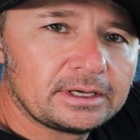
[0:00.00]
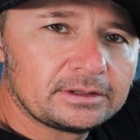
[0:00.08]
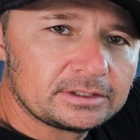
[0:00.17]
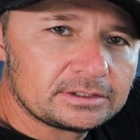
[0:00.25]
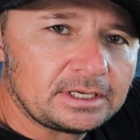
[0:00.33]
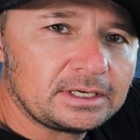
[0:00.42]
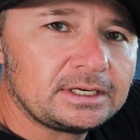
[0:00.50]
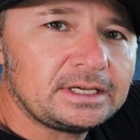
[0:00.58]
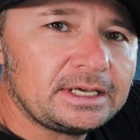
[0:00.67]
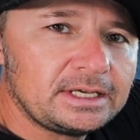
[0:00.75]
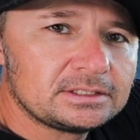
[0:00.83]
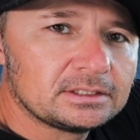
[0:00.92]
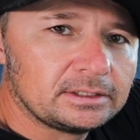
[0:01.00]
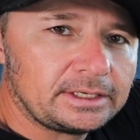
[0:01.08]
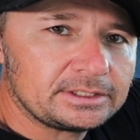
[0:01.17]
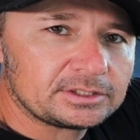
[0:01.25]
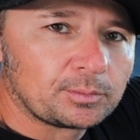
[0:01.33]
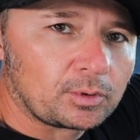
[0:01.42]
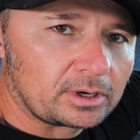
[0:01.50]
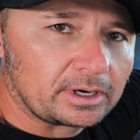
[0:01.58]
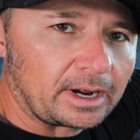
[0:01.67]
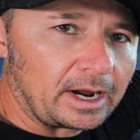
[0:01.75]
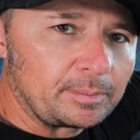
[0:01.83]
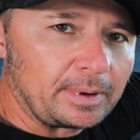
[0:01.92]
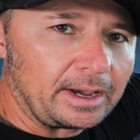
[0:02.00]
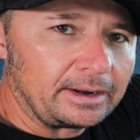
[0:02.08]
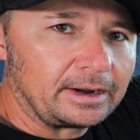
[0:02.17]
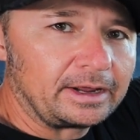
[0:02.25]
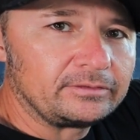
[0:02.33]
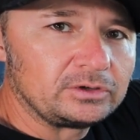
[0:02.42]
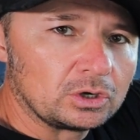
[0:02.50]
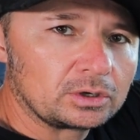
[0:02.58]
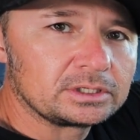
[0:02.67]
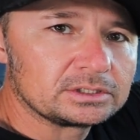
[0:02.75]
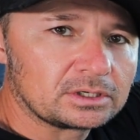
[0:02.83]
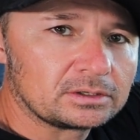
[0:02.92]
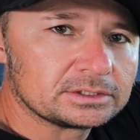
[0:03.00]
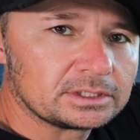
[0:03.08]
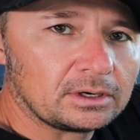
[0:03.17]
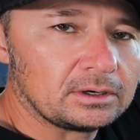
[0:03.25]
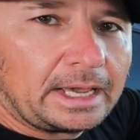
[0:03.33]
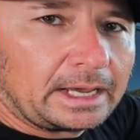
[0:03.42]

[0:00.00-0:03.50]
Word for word: This thing could easily support an iPad. I have no concerns at all.